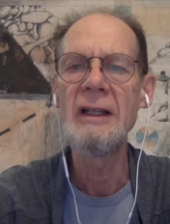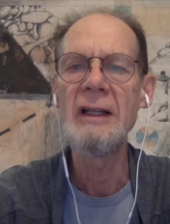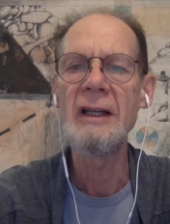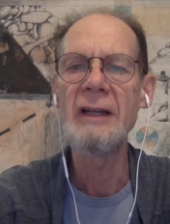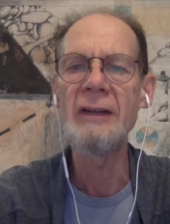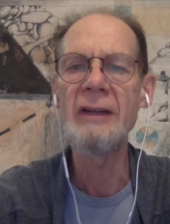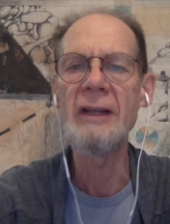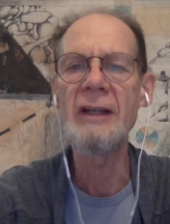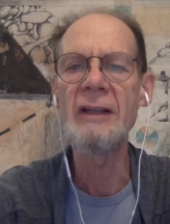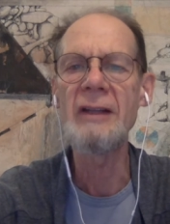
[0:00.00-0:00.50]

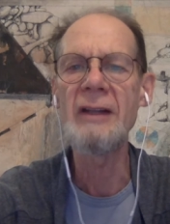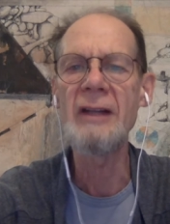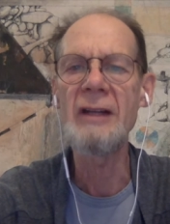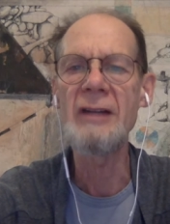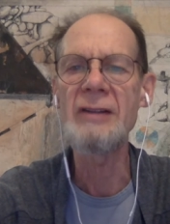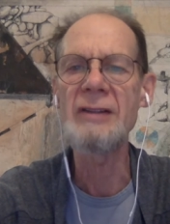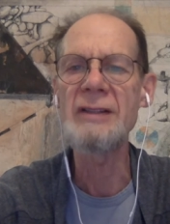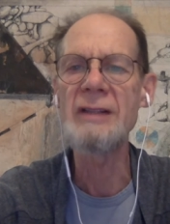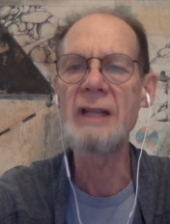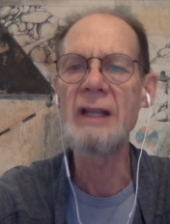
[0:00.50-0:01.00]
And then
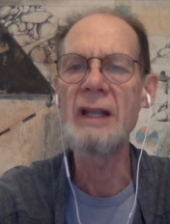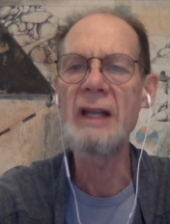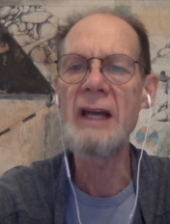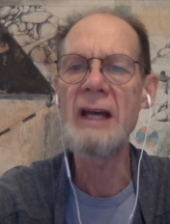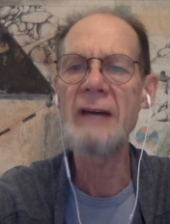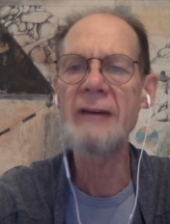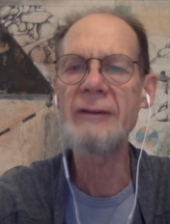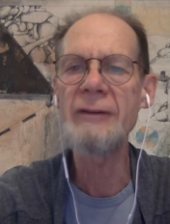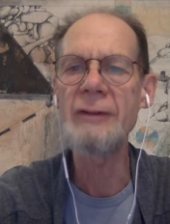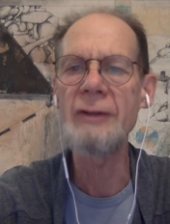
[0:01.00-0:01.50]
there's the
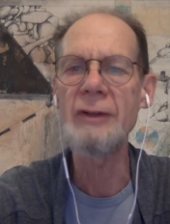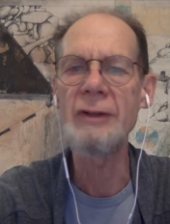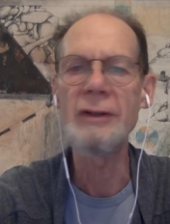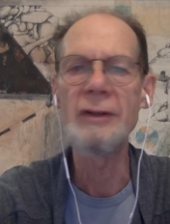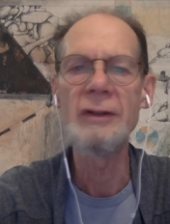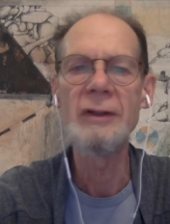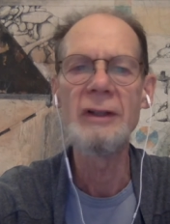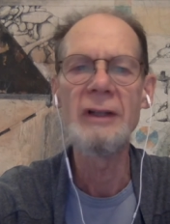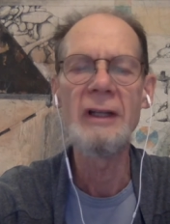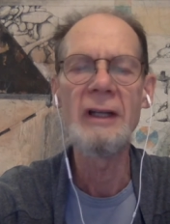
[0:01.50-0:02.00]
laughter
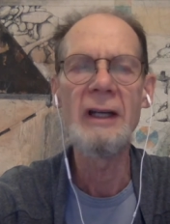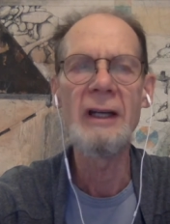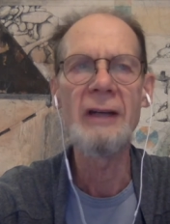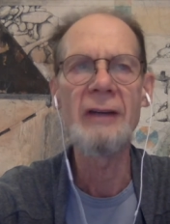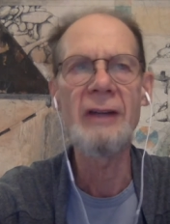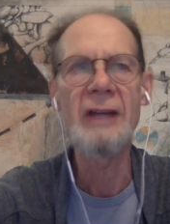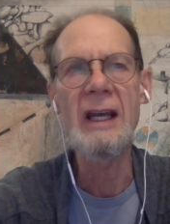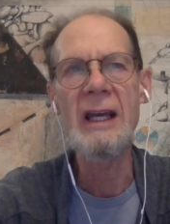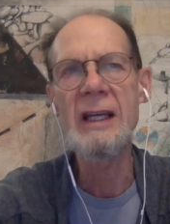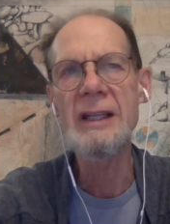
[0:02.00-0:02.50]

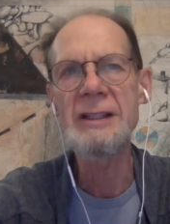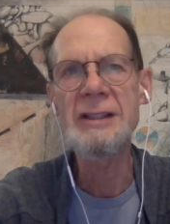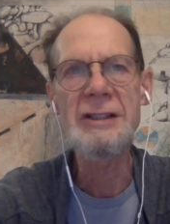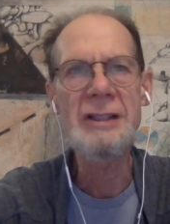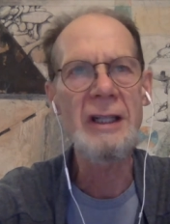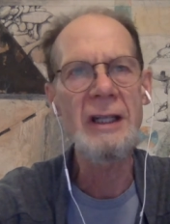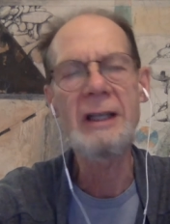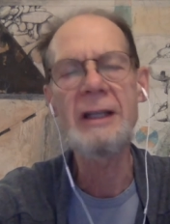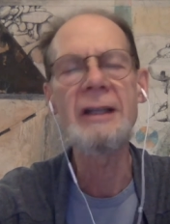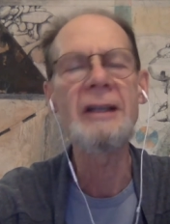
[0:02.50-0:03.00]
and the head
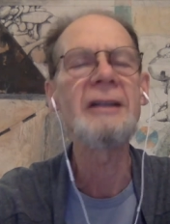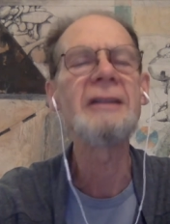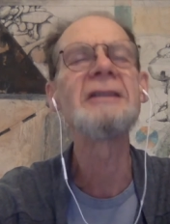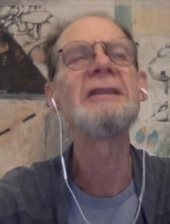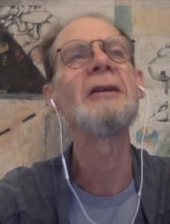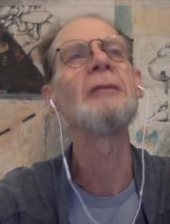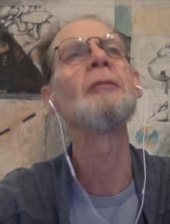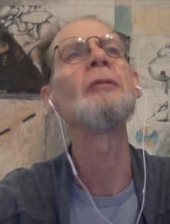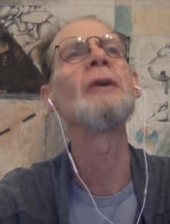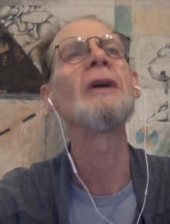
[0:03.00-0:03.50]
shaking
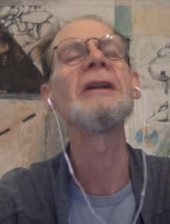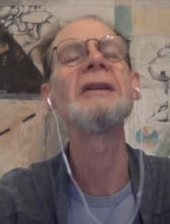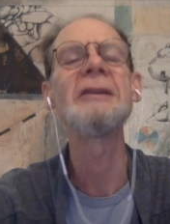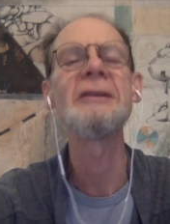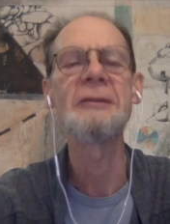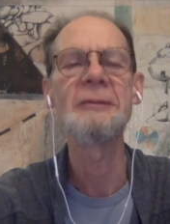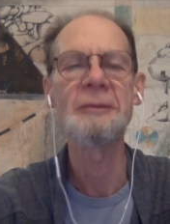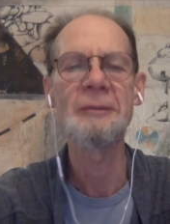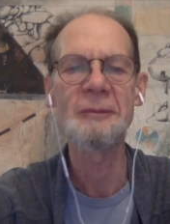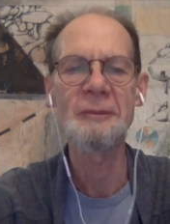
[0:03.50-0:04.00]
somewhat.